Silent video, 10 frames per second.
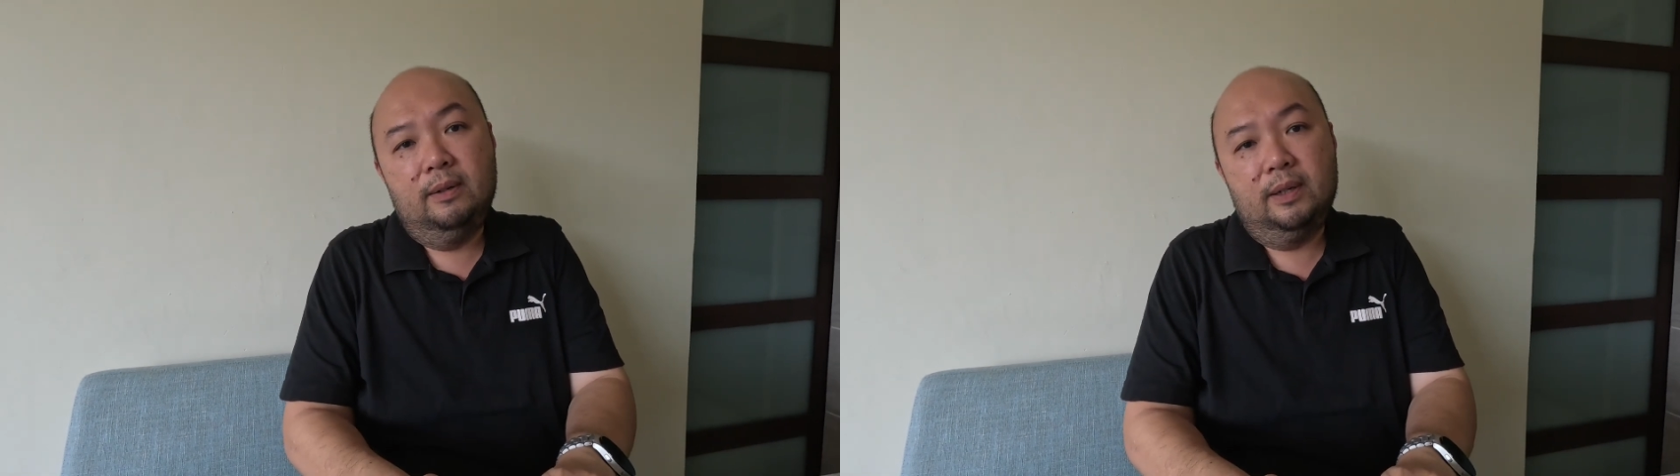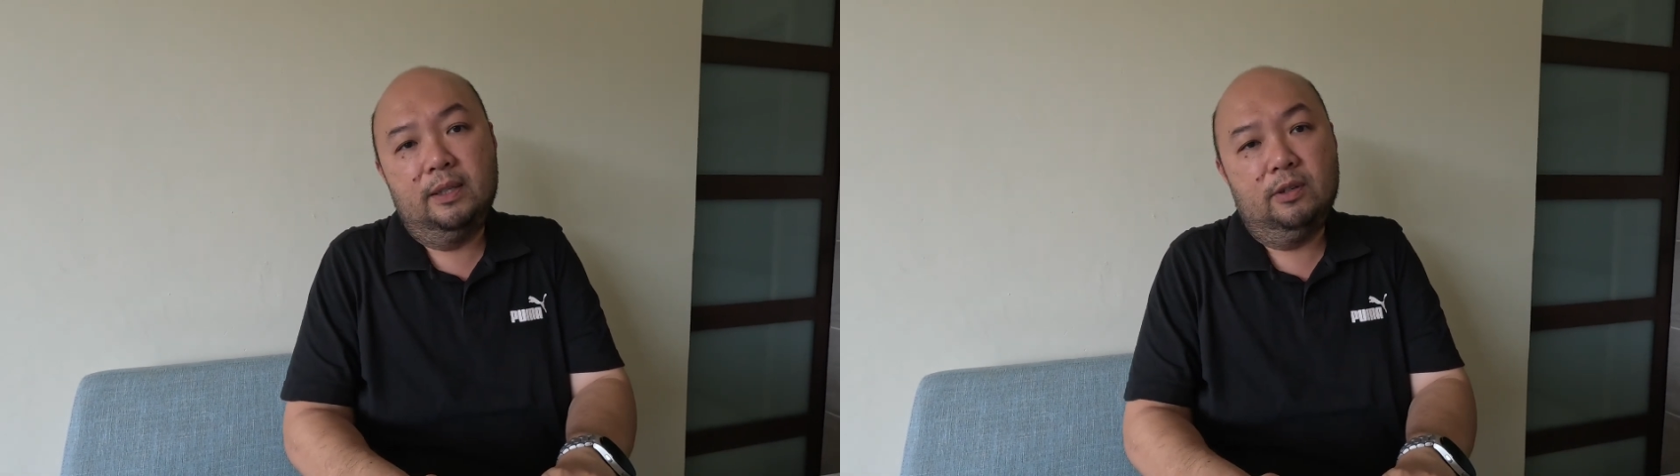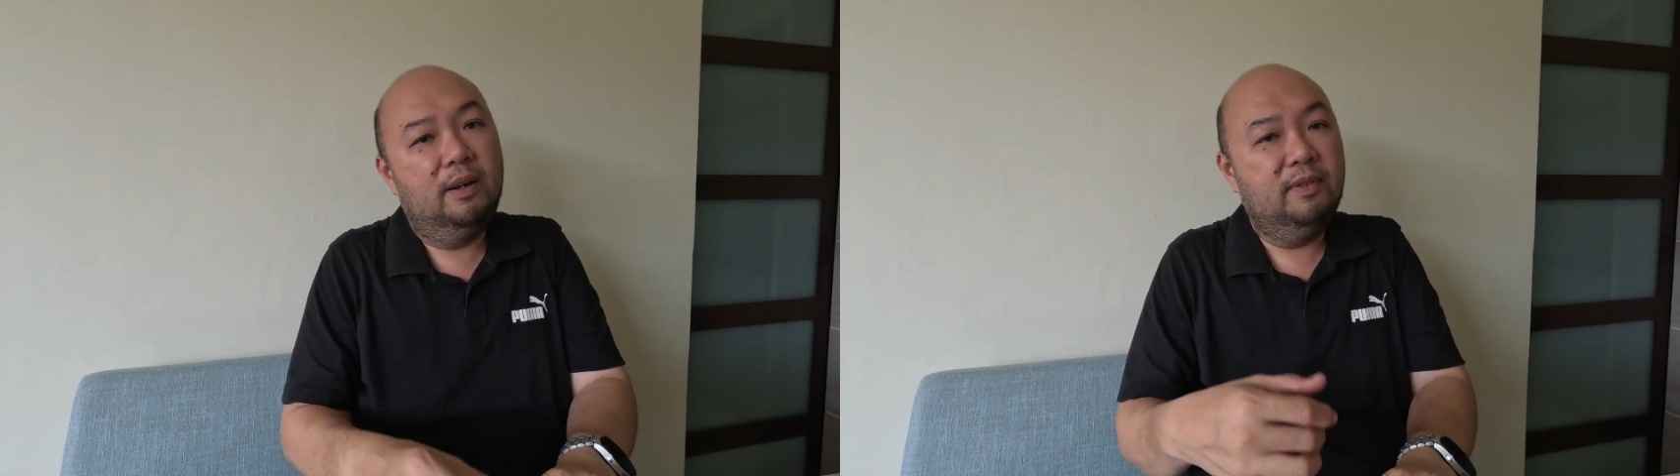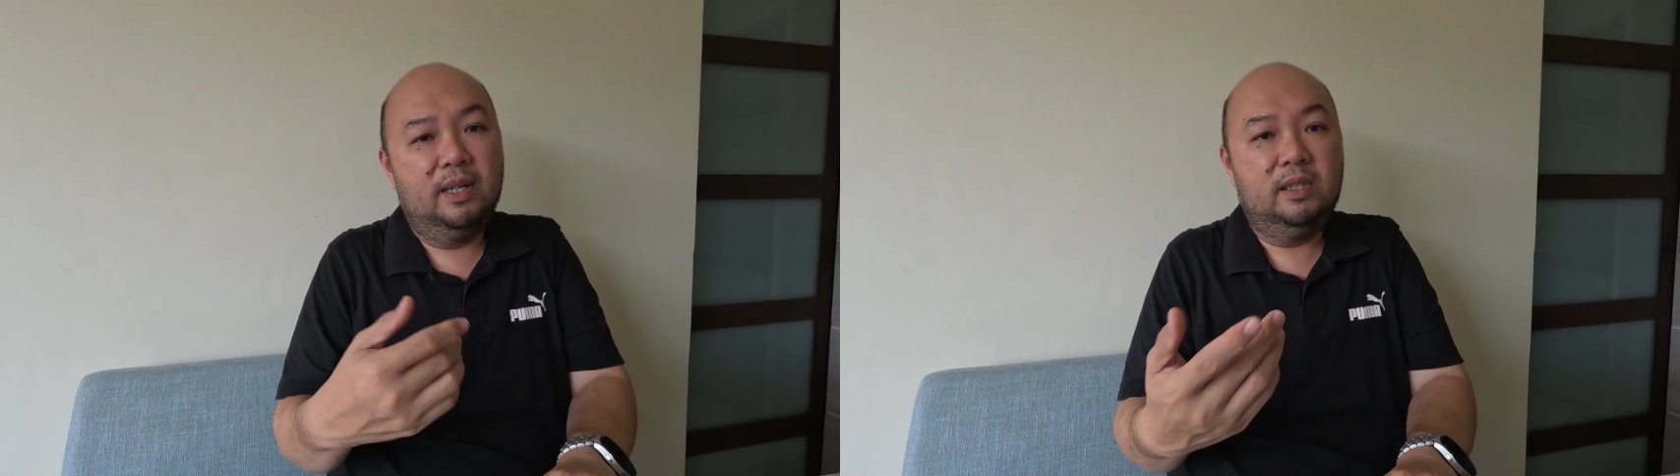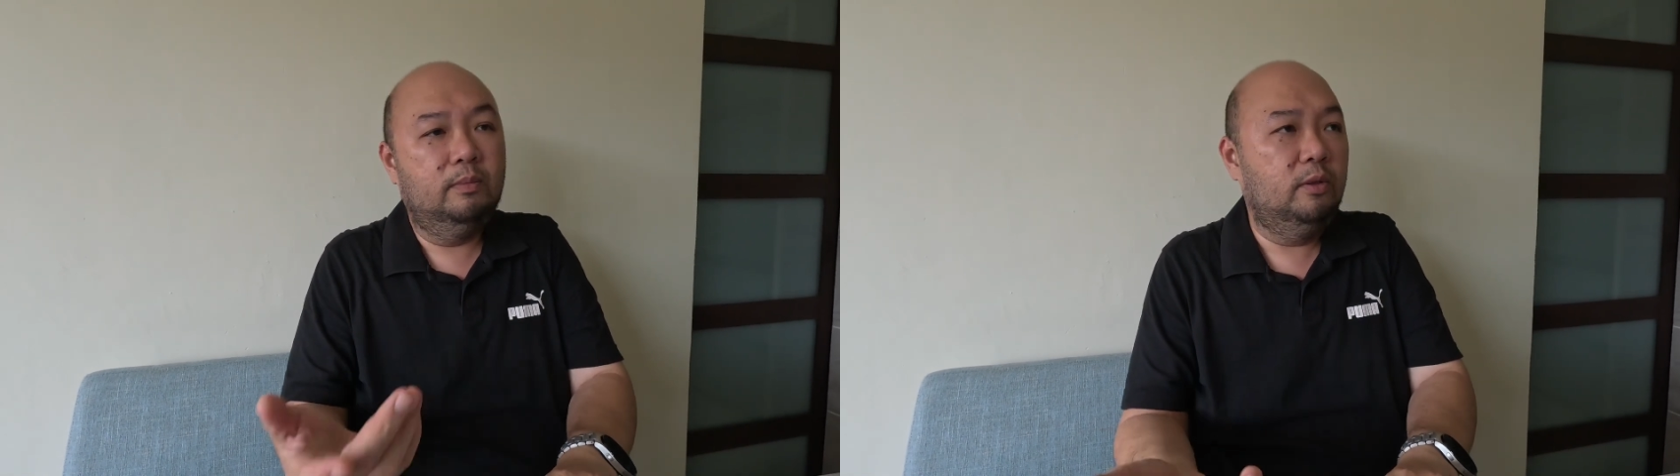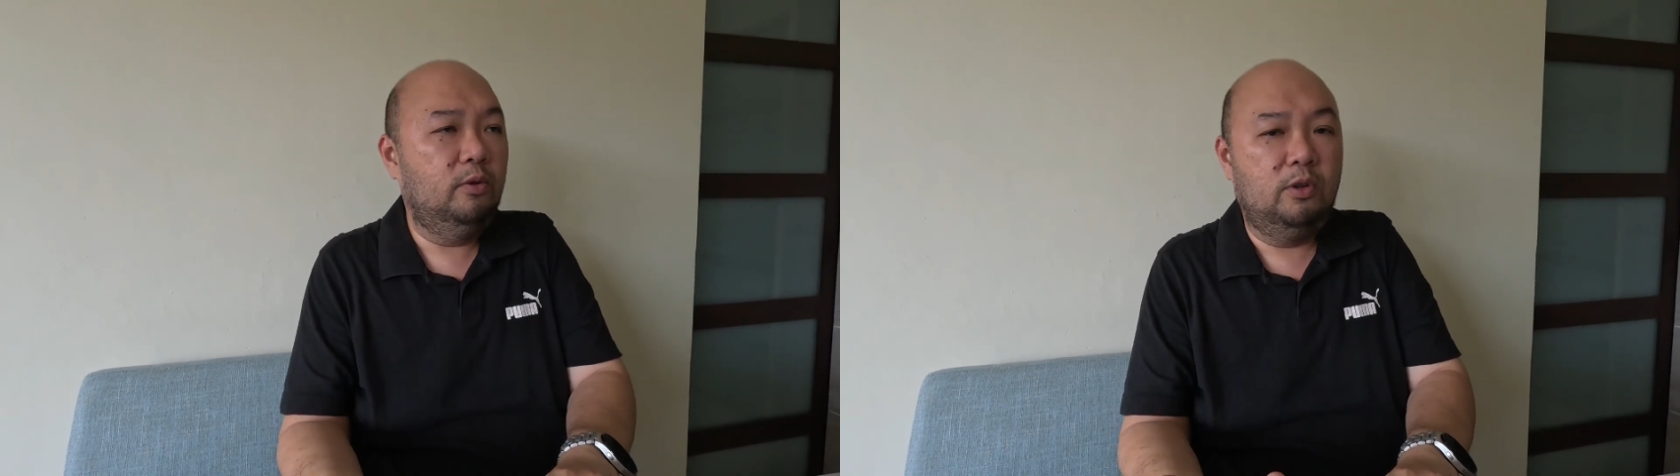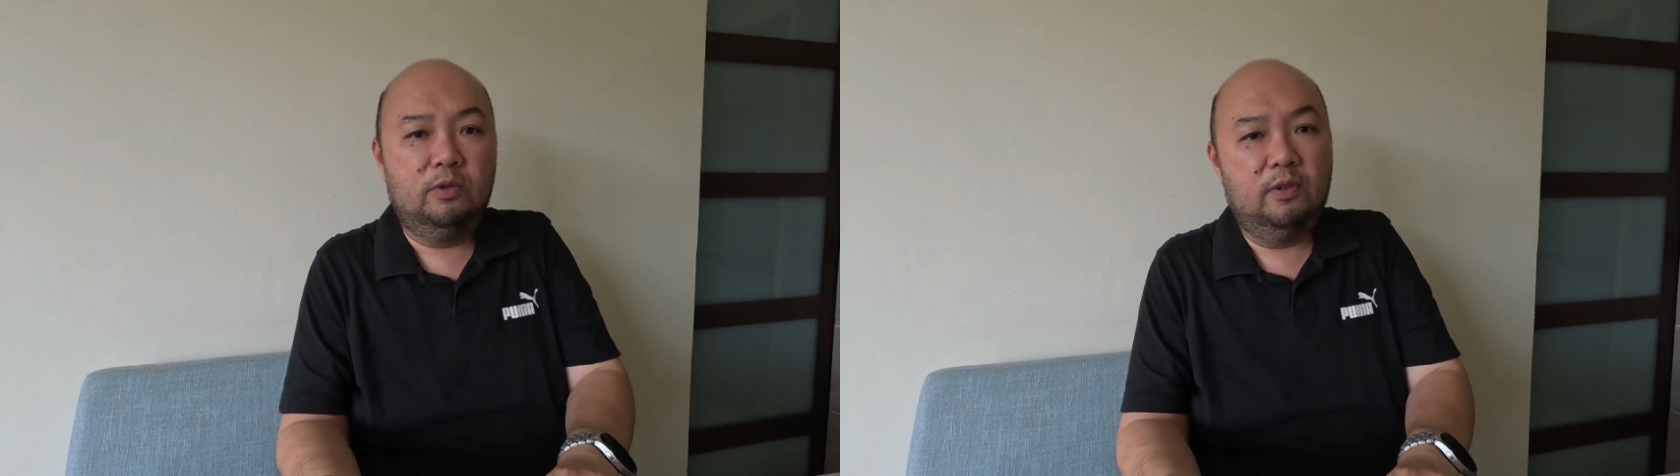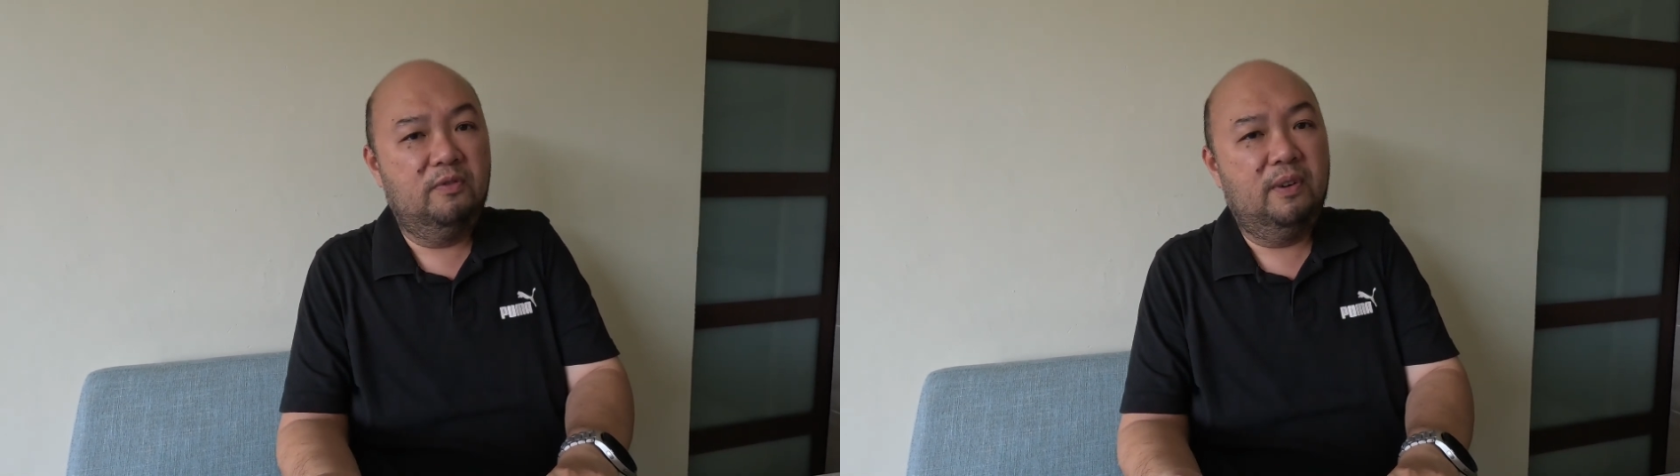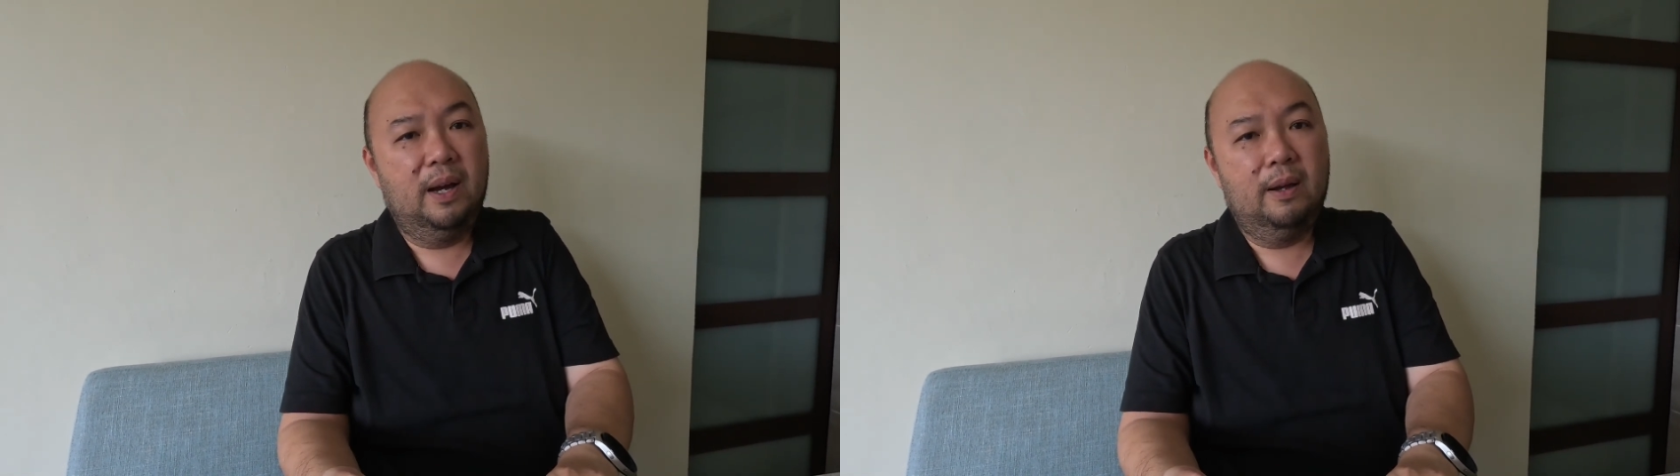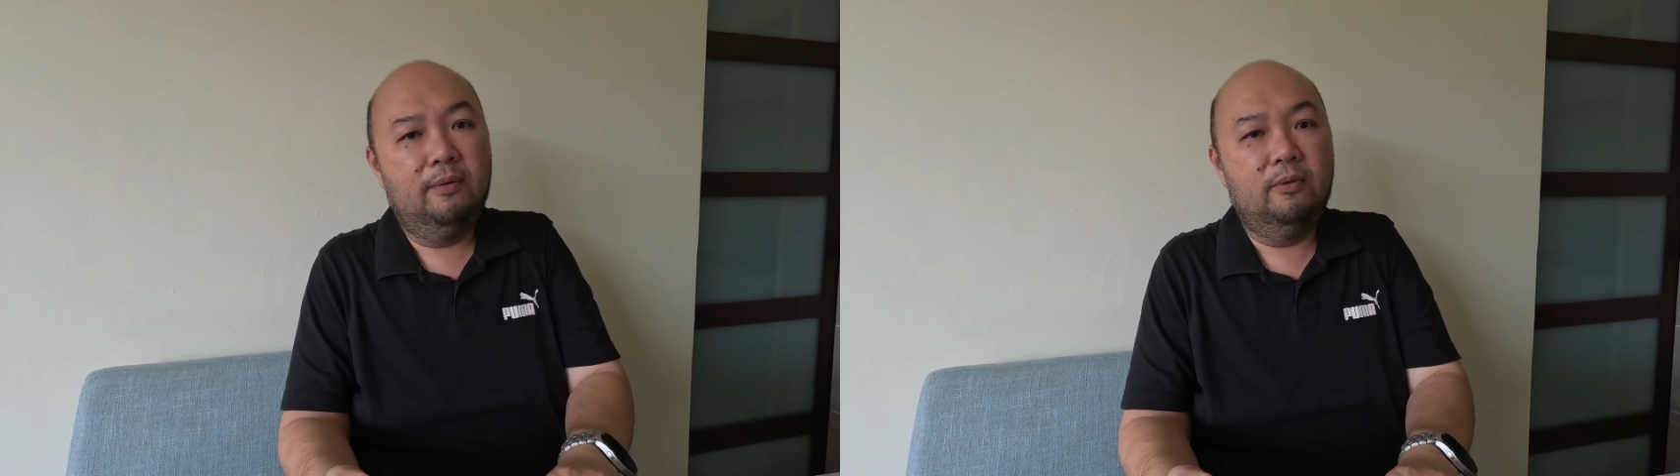Okay, so I have customers who use for
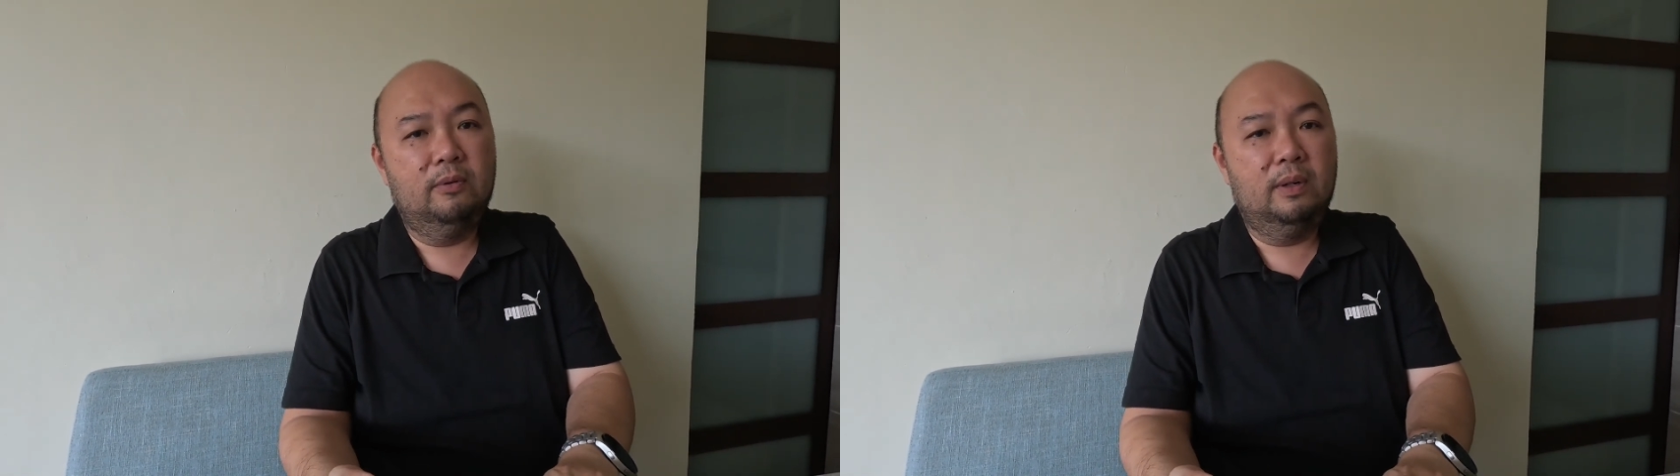5.